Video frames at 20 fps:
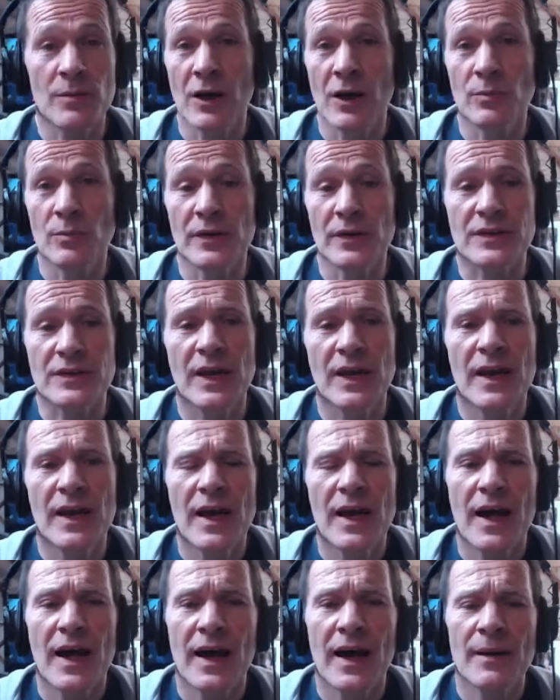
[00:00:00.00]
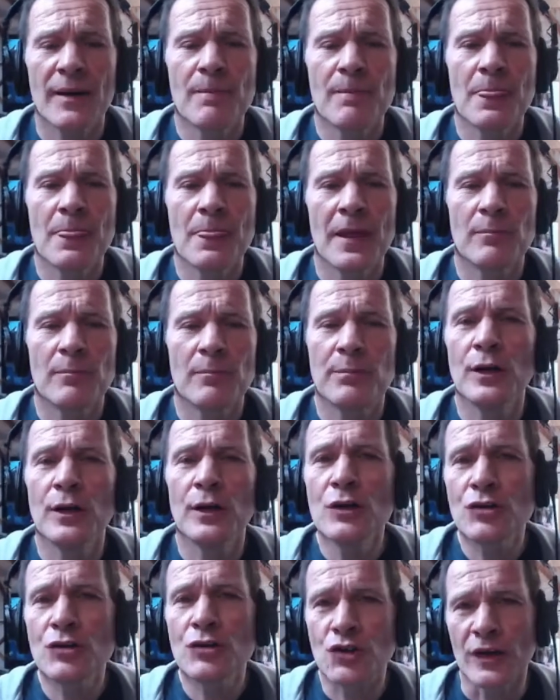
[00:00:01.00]
moment.
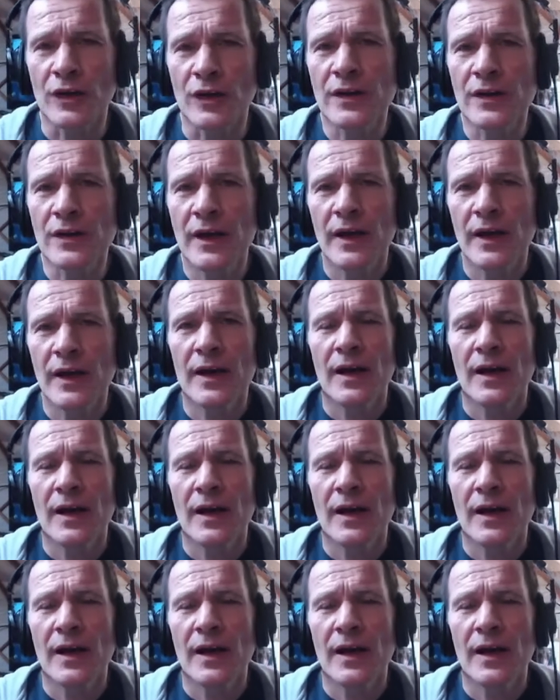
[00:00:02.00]
Pollution,